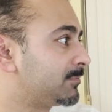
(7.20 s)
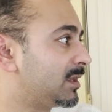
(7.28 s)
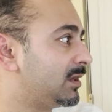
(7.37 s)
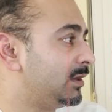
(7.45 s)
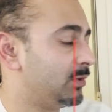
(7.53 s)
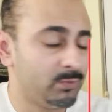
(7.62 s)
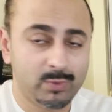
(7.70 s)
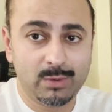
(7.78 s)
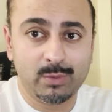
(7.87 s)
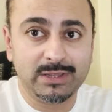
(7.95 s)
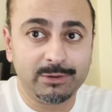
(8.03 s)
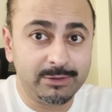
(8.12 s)

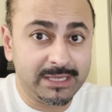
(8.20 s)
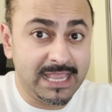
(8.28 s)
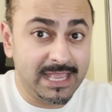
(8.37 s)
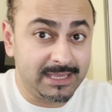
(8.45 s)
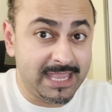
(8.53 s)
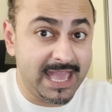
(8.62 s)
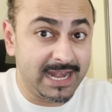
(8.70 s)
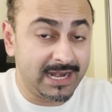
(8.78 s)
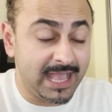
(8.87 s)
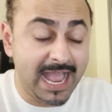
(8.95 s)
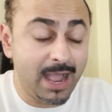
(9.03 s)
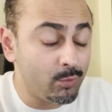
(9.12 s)
Whether Canada,
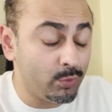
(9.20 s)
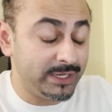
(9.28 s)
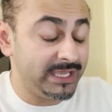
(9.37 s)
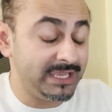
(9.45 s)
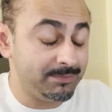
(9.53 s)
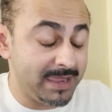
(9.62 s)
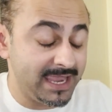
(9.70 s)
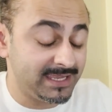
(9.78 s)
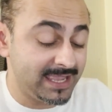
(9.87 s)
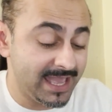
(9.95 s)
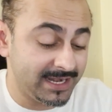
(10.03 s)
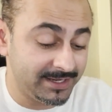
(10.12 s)
how would he make
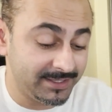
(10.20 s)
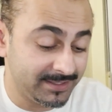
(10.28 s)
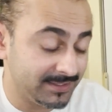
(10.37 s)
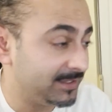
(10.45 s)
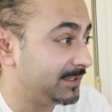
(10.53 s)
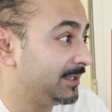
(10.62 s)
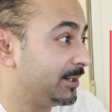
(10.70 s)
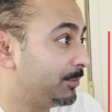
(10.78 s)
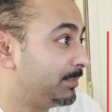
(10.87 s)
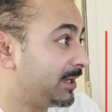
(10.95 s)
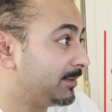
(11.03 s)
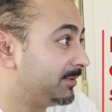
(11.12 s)
Canada,
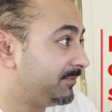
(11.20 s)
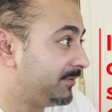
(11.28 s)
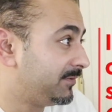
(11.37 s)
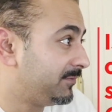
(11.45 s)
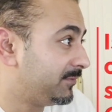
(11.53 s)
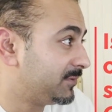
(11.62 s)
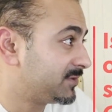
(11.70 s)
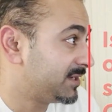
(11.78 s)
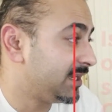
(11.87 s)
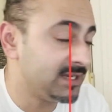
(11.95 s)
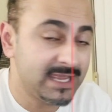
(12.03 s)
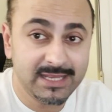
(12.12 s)
become the 51st
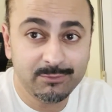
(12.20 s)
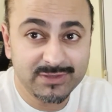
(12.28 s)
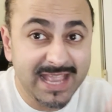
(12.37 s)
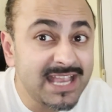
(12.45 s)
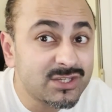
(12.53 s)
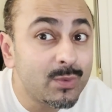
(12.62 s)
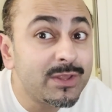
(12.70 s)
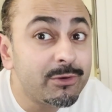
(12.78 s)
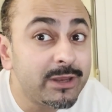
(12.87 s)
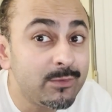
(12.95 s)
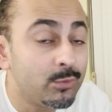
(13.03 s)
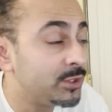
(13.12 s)
state? And he was asked whether
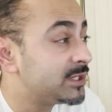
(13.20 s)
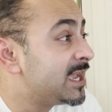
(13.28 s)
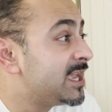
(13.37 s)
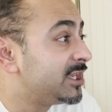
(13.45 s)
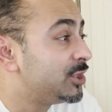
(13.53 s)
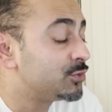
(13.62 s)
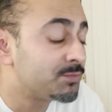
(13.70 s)
he would use